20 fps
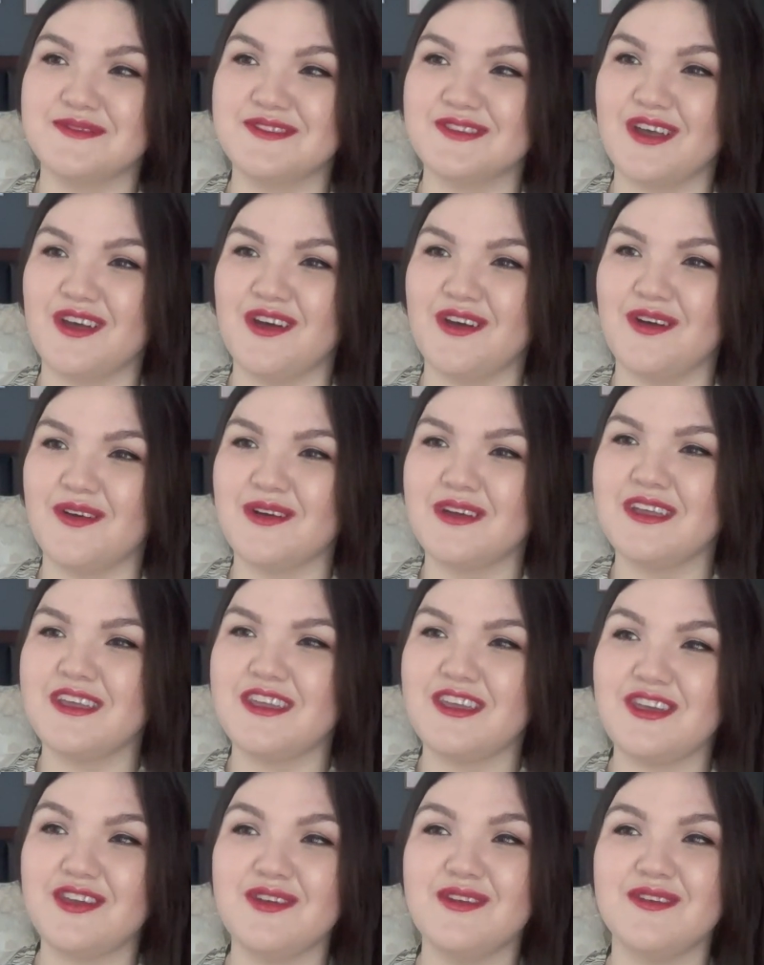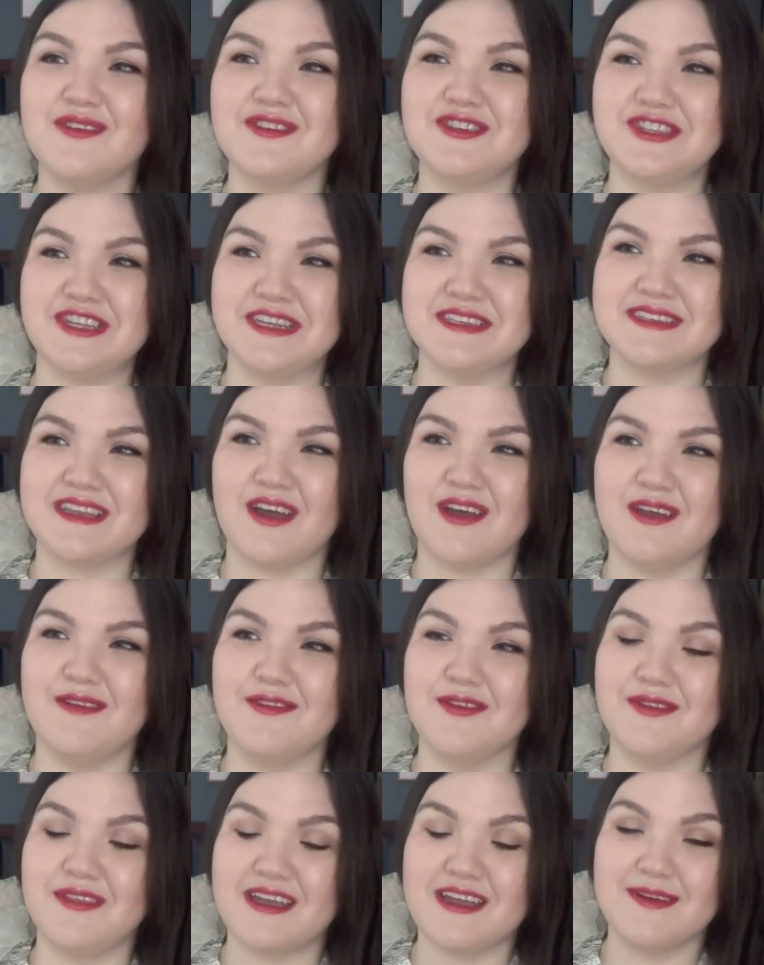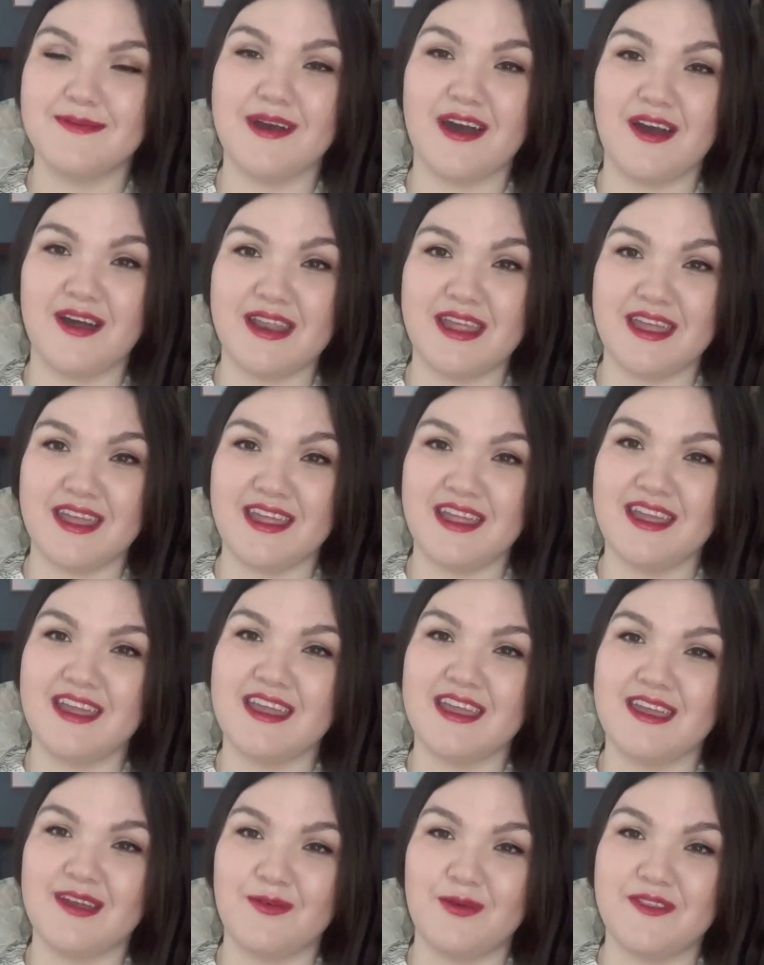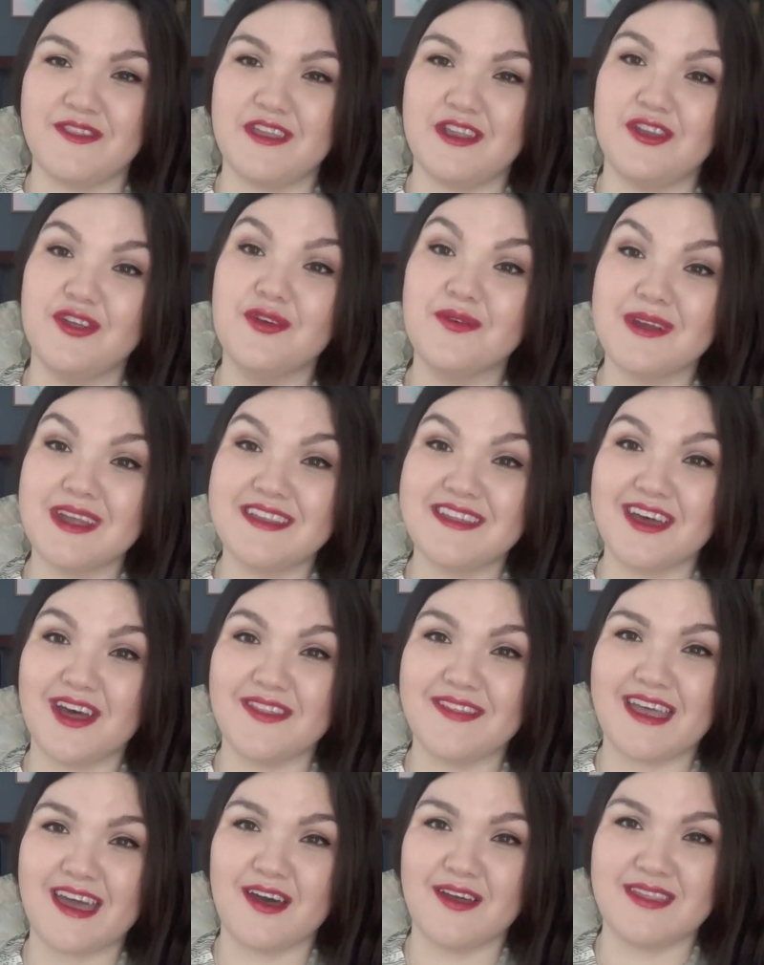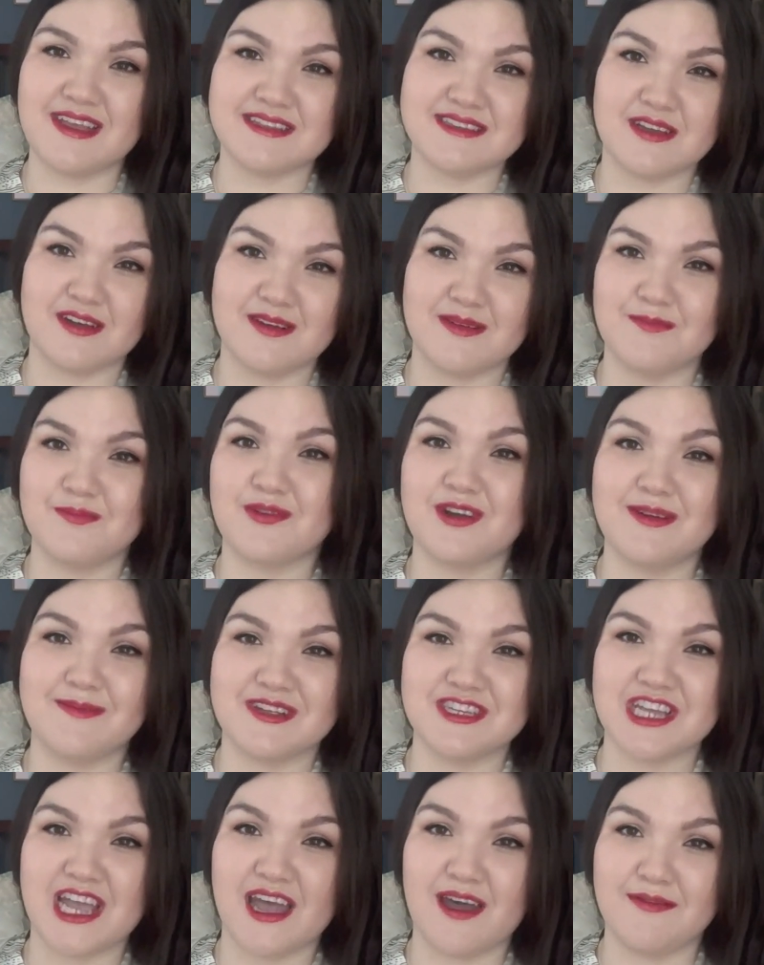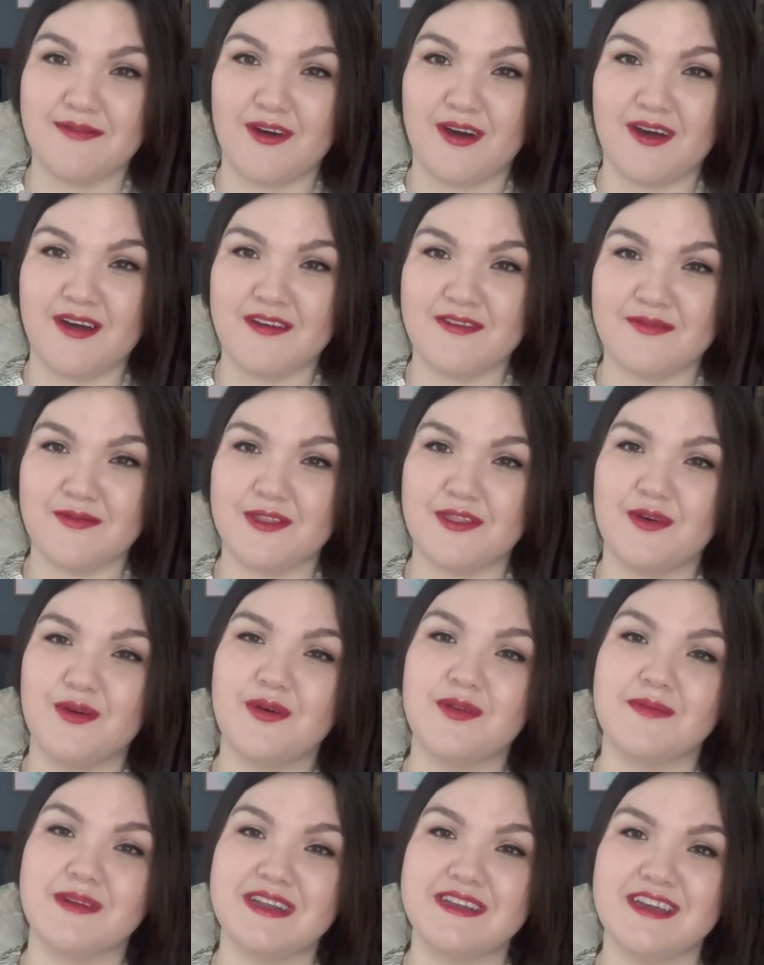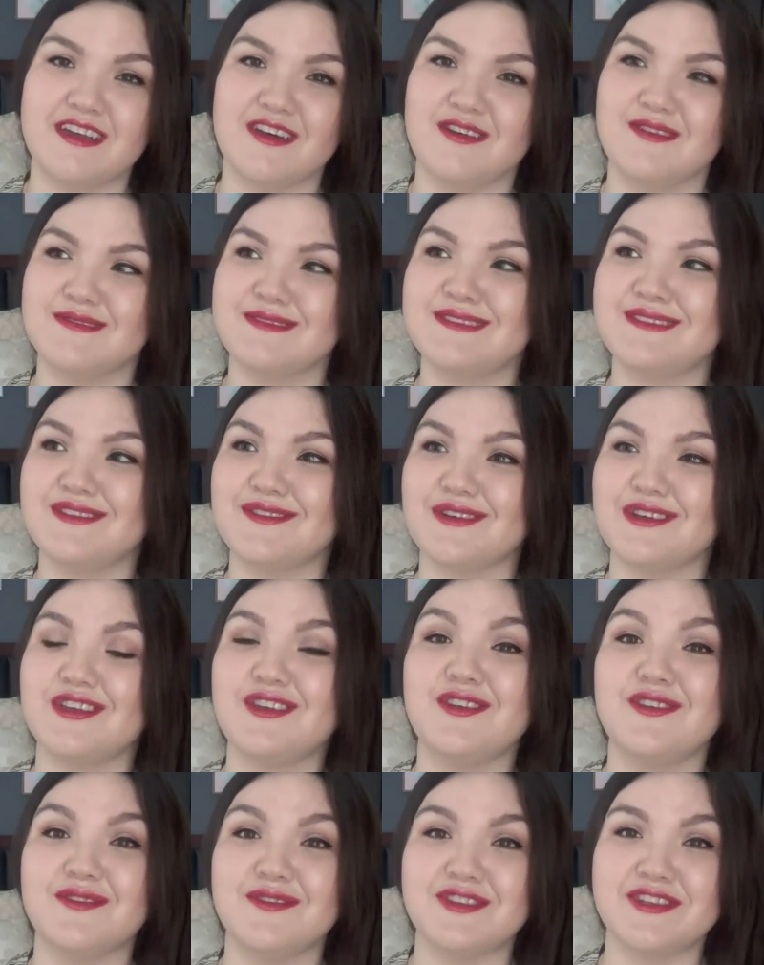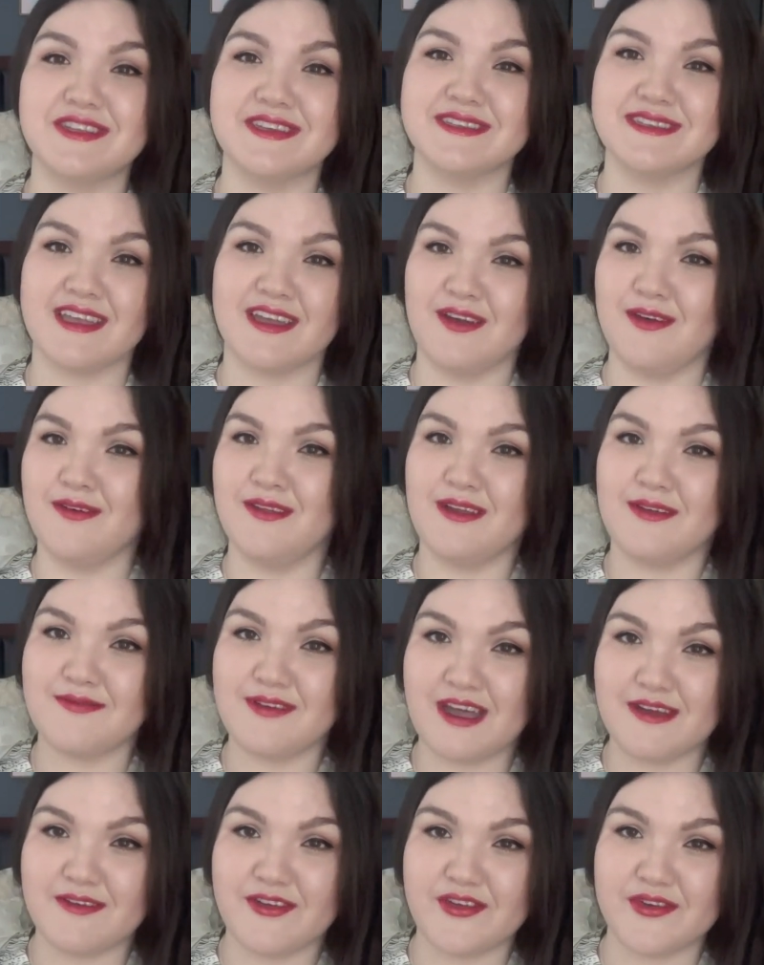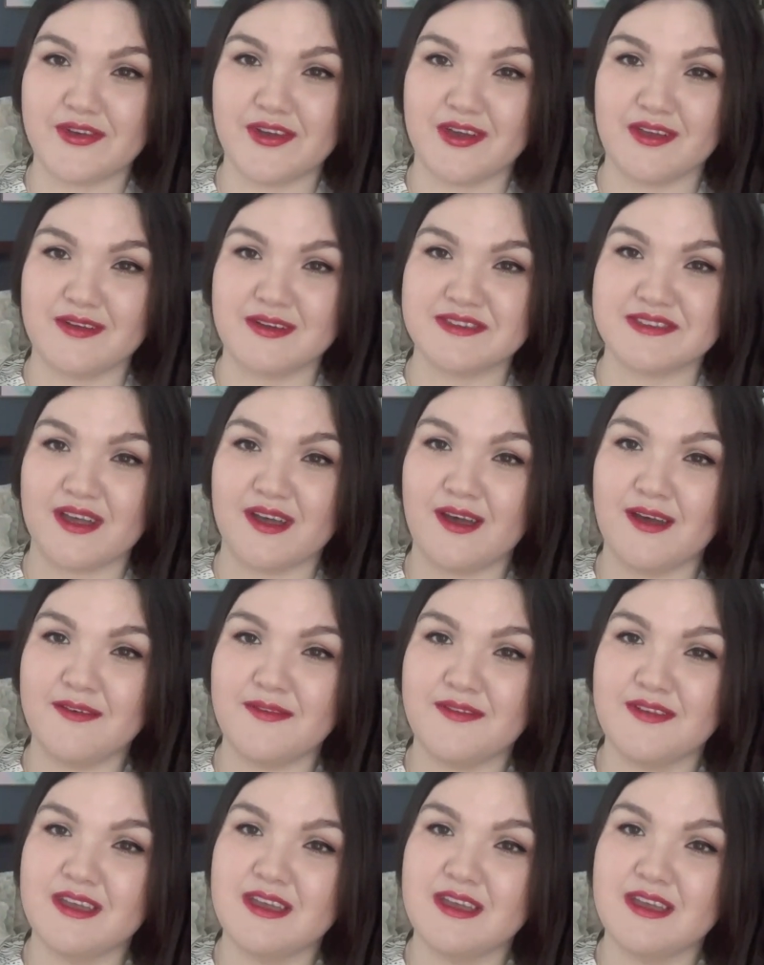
So huge discount. If you think about it, with the new retail now, that's pretty much half off. With the old retail, it was still a huge discount, like $500 off.